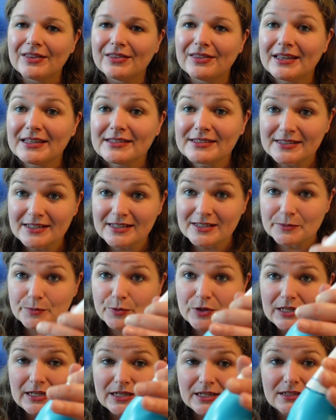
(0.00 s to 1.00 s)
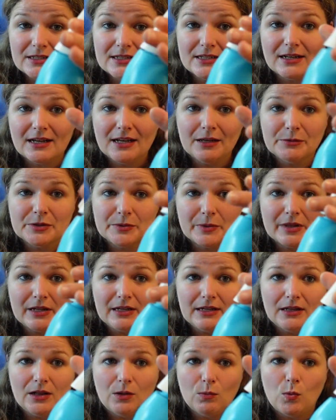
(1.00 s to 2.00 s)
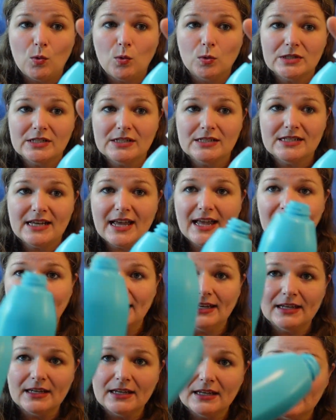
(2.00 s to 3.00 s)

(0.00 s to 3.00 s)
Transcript: This is brilliant. It comes with a little water tank